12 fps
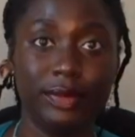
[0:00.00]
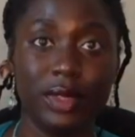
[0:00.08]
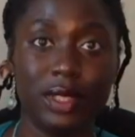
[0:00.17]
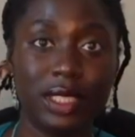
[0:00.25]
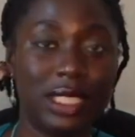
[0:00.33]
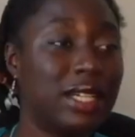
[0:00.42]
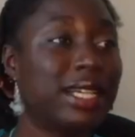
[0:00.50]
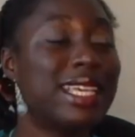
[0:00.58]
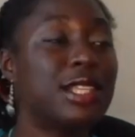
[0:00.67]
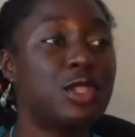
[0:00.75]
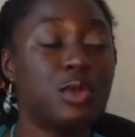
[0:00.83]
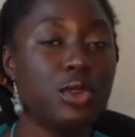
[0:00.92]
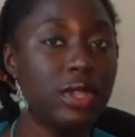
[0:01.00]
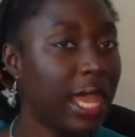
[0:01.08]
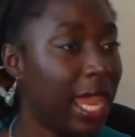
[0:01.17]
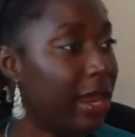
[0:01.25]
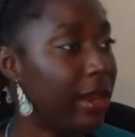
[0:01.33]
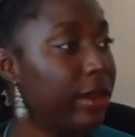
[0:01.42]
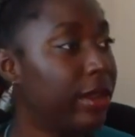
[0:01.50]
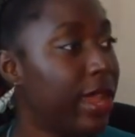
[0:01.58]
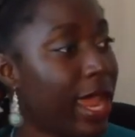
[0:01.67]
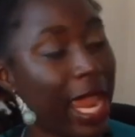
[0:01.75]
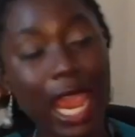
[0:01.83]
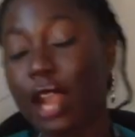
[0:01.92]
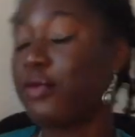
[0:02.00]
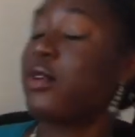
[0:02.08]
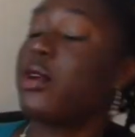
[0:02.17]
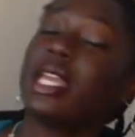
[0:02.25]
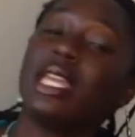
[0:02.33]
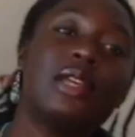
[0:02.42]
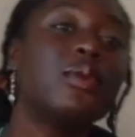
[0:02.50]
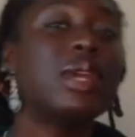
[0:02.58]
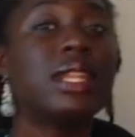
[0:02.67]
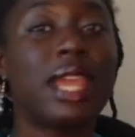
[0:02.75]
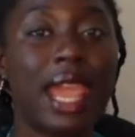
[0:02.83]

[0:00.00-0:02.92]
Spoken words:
silky smooth hair flowing in the wind,